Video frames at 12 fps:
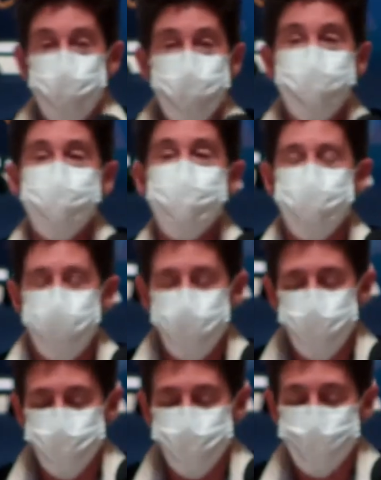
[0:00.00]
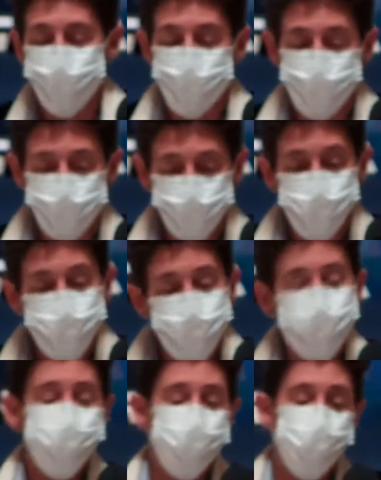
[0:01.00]
tremendously
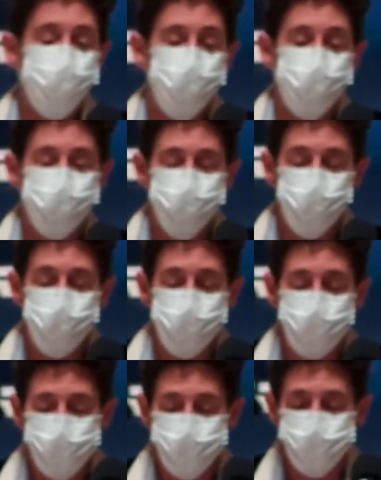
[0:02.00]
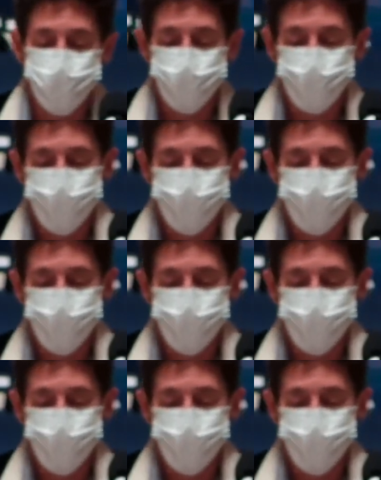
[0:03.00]
a part of who we are.